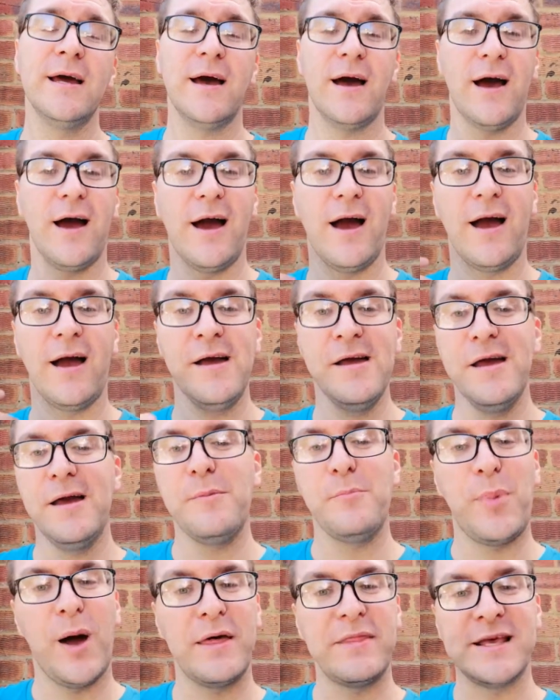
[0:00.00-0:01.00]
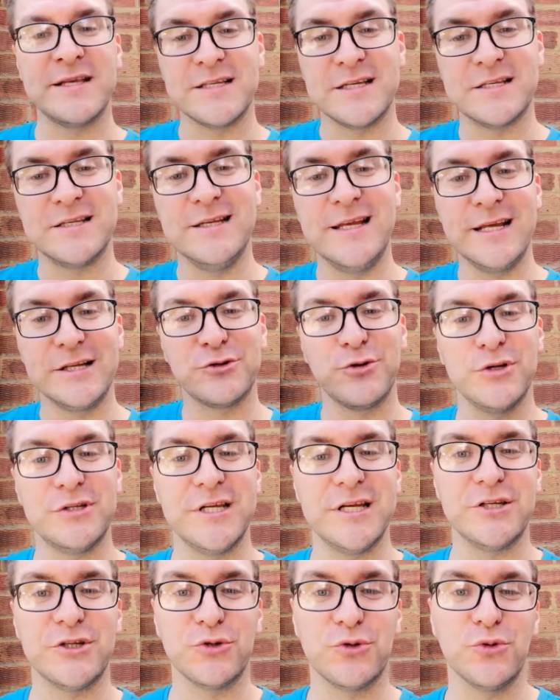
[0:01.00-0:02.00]
But there's a link to a
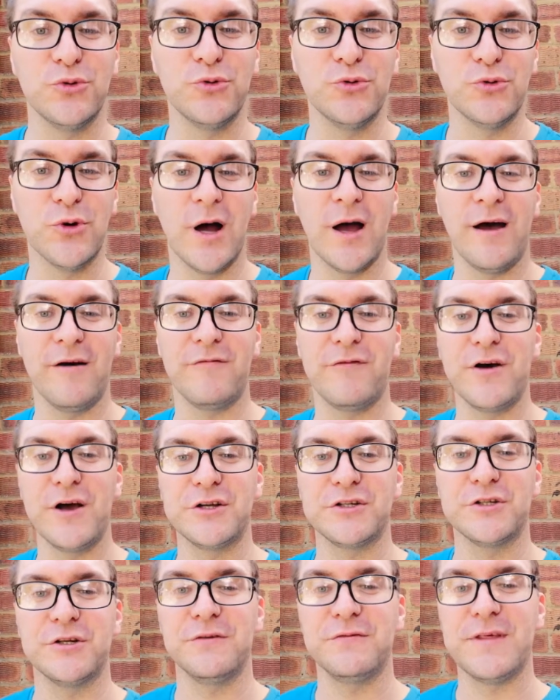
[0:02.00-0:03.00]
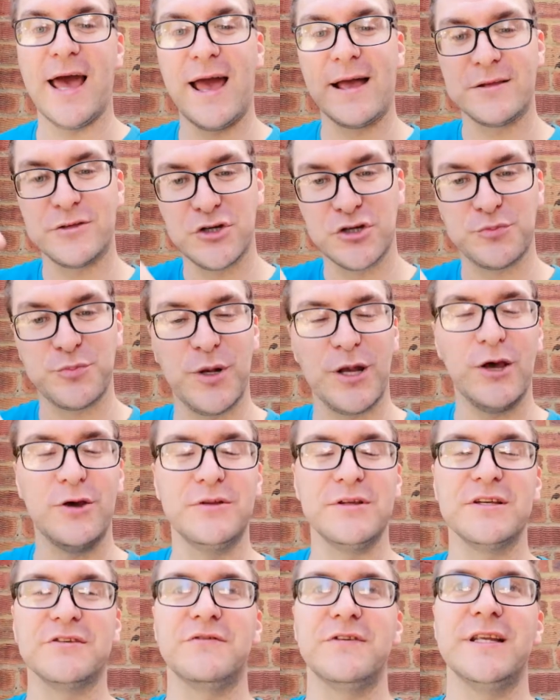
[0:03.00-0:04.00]
digital version of that just below
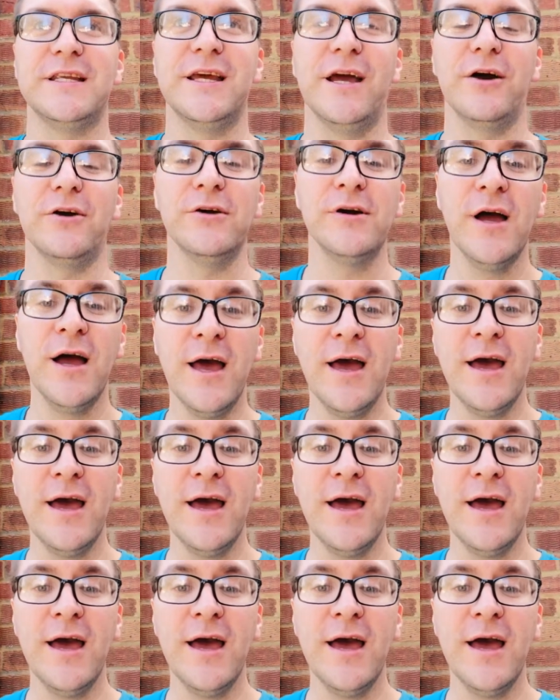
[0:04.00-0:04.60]
this video.